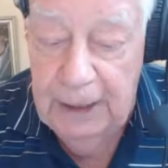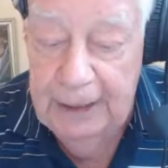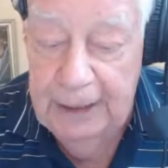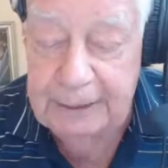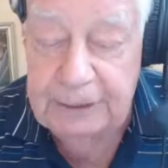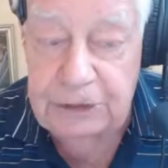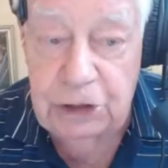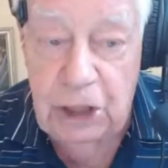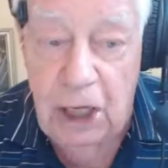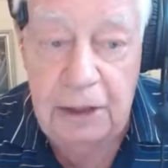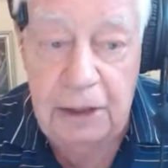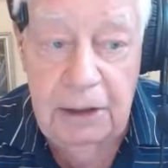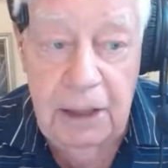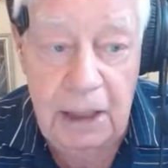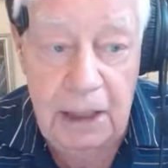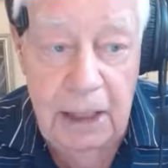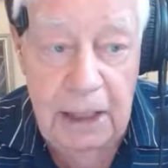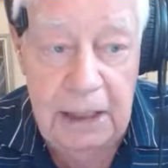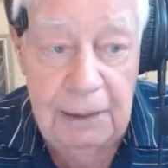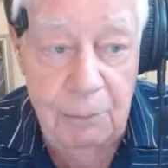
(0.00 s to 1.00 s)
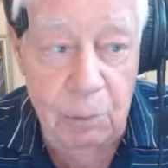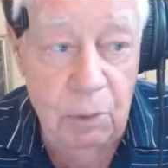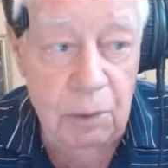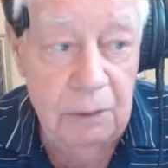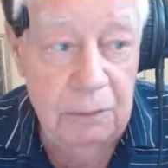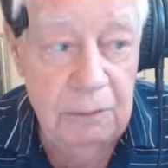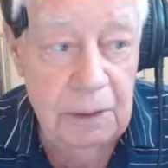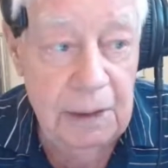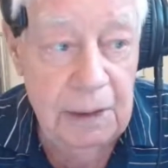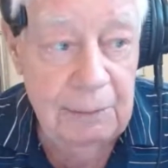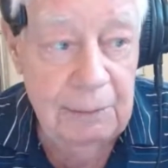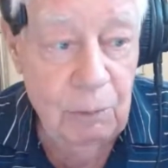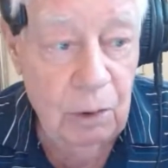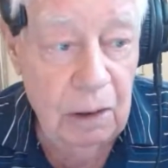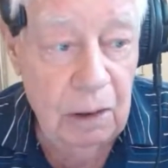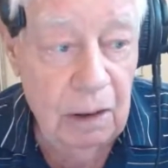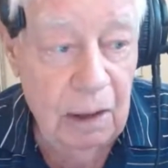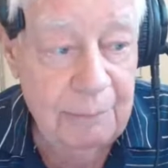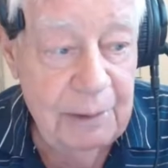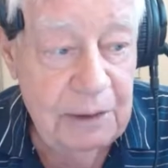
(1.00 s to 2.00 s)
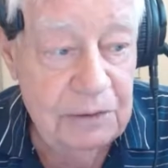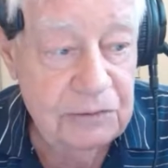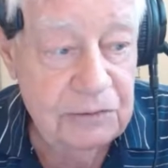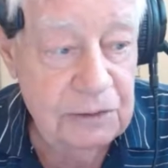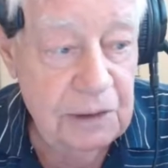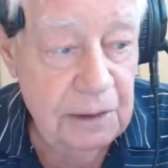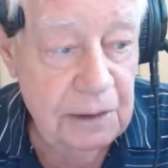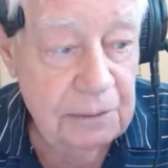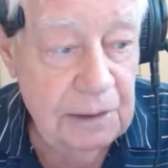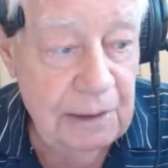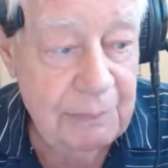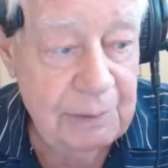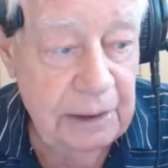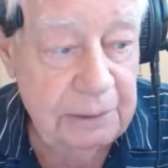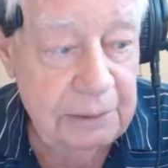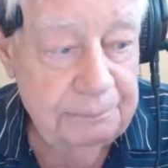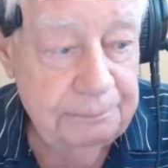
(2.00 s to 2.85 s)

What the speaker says: John, any more comments coming in?